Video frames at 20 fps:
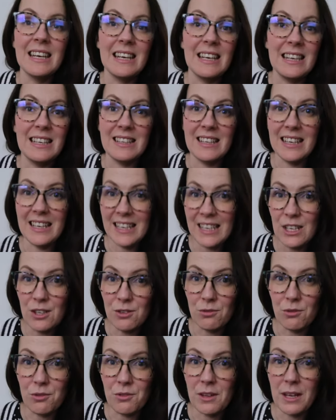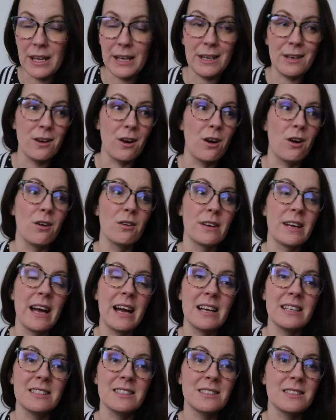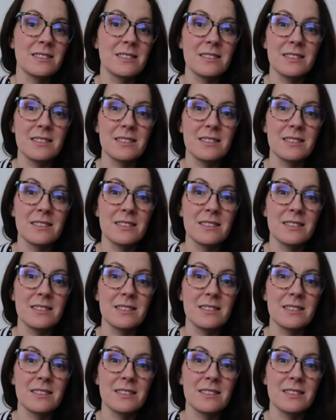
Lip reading: either eat nothing or get